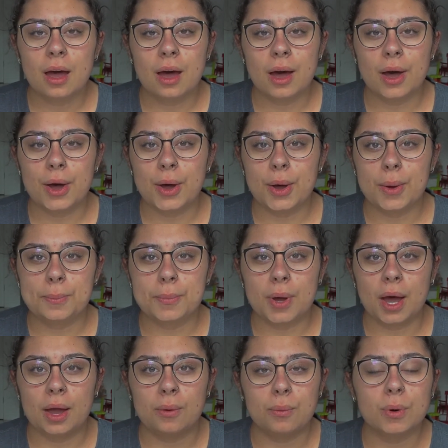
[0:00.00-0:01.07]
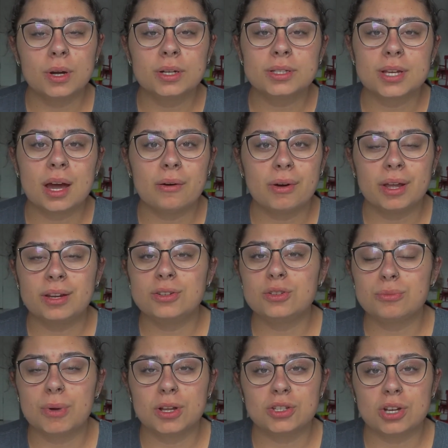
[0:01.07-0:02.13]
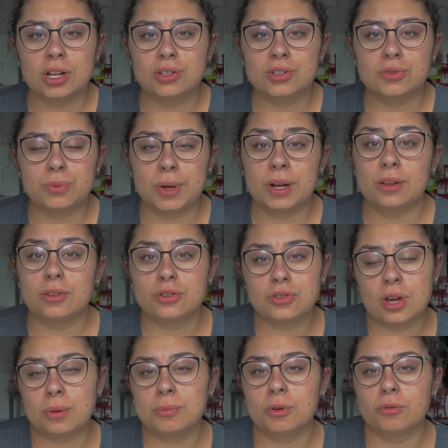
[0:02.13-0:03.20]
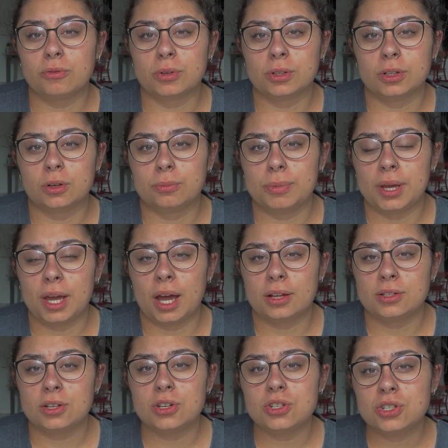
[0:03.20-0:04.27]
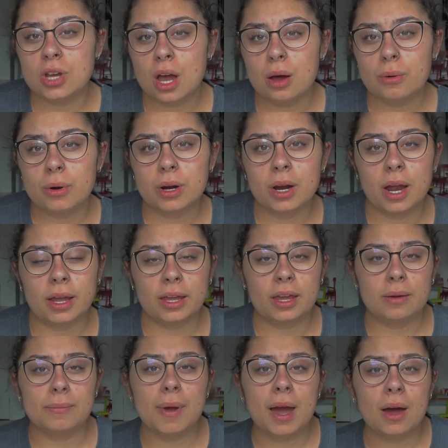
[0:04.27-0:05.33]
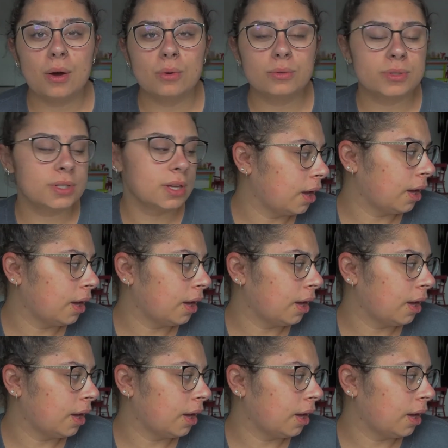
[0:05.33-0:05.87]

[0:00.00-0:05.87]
I worked out. I didn't do much. I just ran on the treadmill for a little bit. I took a shower. I came out.